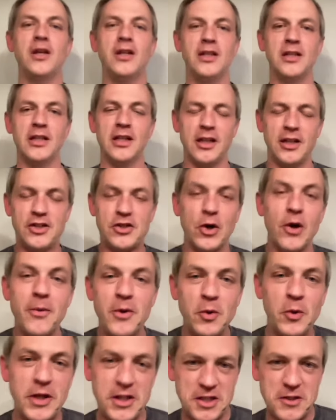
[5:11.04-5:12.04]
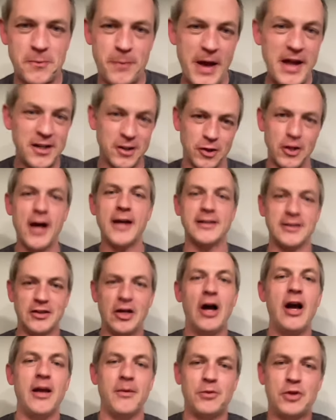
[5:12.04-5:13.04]
uh, so, I mean, we can spend a lot of
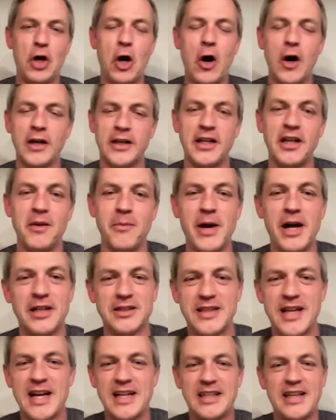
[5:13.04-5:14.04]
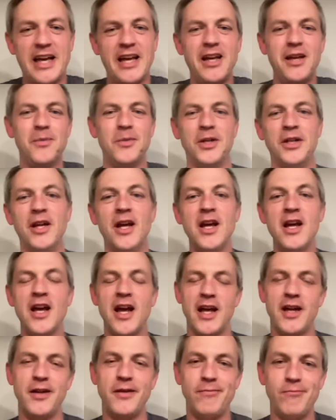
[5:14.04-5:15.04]
time talking about that game, and,
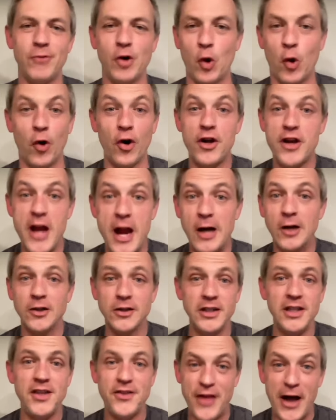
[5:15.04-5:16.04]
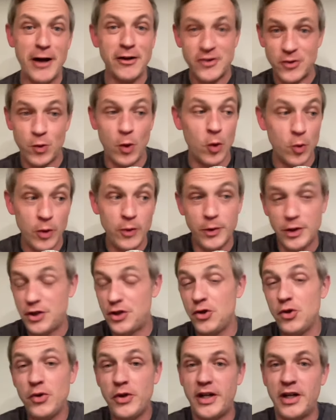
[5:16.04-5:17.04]
and ordinarily that's what we would
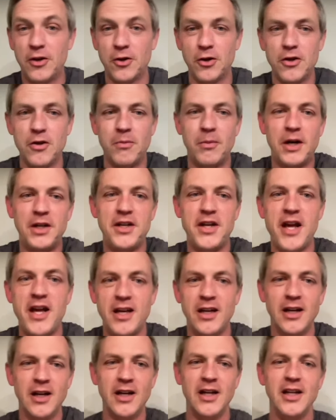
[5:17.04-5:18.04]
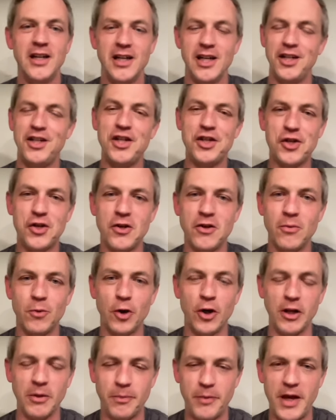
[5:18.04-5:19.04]
do here on the Monday edition of the
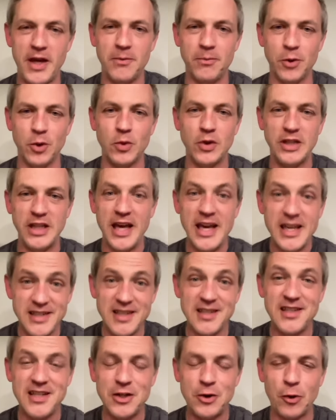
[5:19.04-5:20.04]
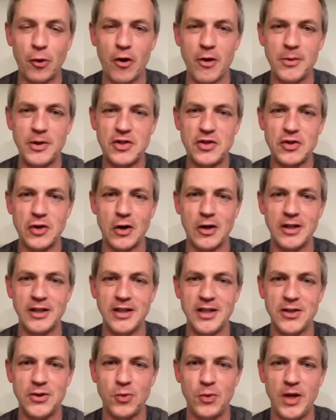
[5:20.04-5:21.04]
Morning Pit. But with the A C C tournament starting
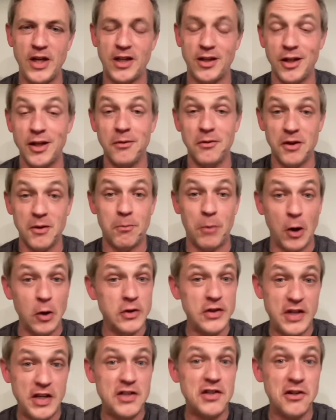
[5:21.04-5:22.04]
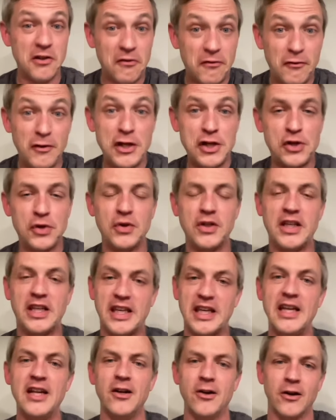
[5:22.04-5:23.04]
this week, the, the postseason officially
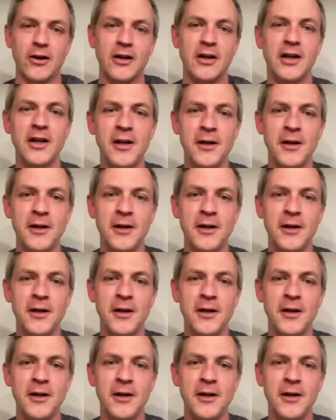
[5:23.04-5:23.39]
here,